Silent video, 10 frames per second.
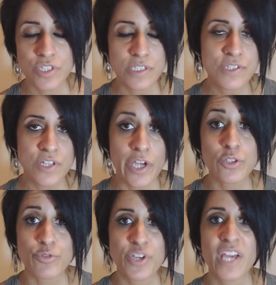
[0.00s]

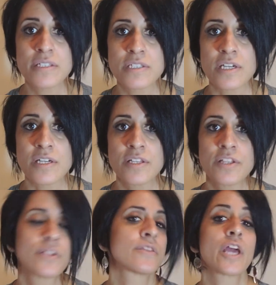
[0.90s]
inside of Canada,
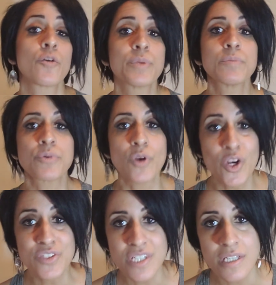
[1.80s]
they have been
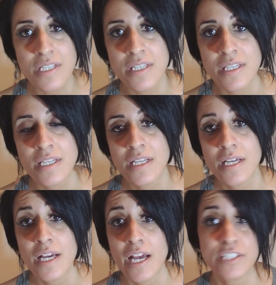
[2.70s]
brought in
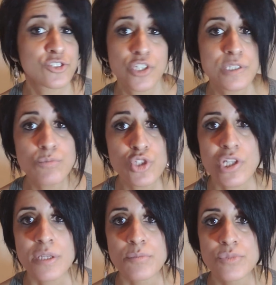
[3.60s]
as just
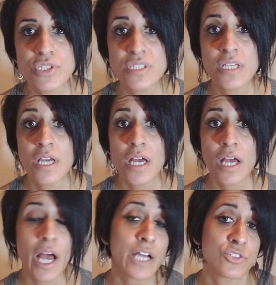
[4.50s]
Muslims.
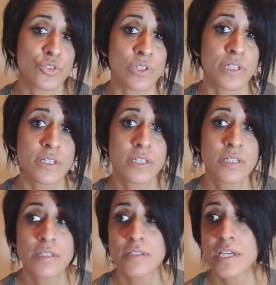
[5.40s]
Actually,
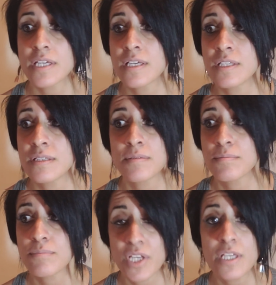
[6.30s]

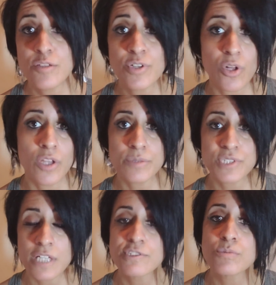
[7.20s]
they even call
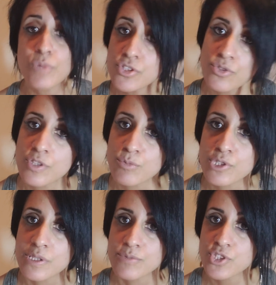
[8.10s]
themselves moderate
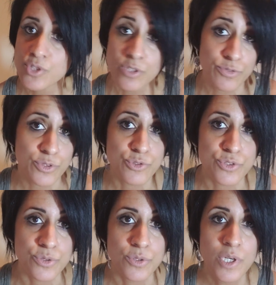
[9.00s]
Muslims to confuse
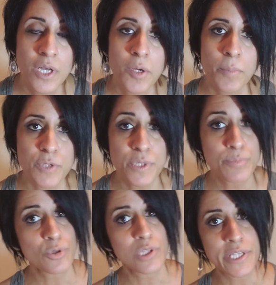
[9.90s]
you. But
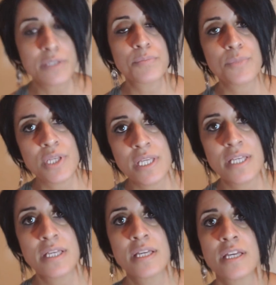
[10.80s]
people like
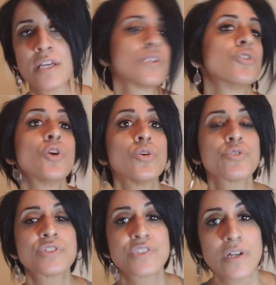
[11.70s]
me know
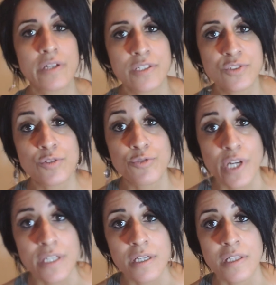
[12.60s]
the signs of
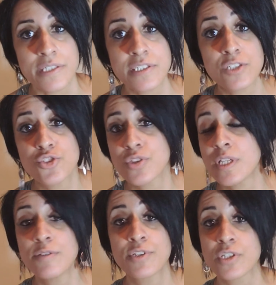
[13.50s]
radicalization,
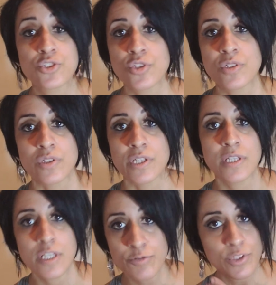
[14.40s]
even externally,
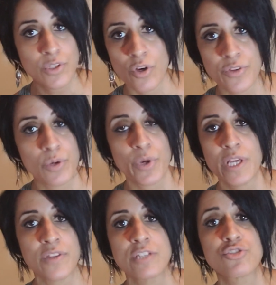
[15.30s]
even on the
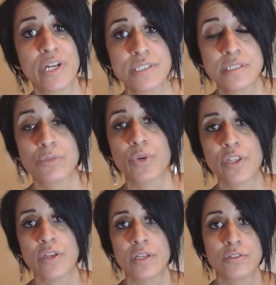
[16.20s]
way they dress, the way
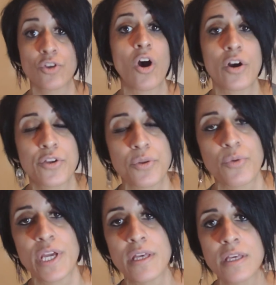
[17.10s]
they talk, the
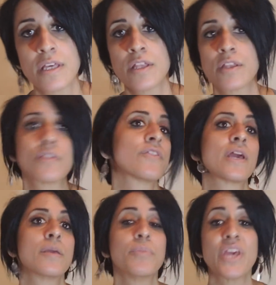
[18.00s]
way
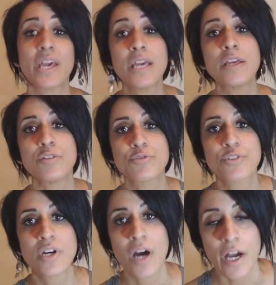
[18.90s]
they behave.
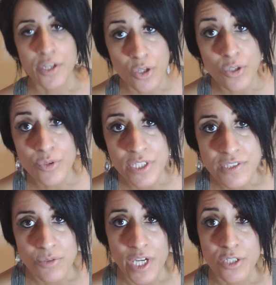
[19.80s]
I know when
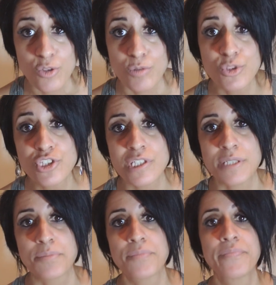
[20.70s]
it's a radical
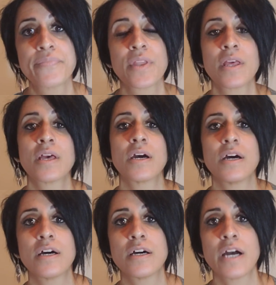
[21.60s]
Muslim,
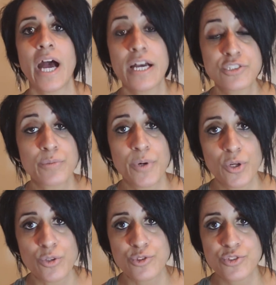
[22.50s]
as
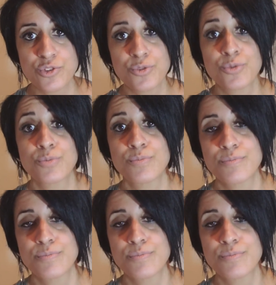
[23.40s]
opposed to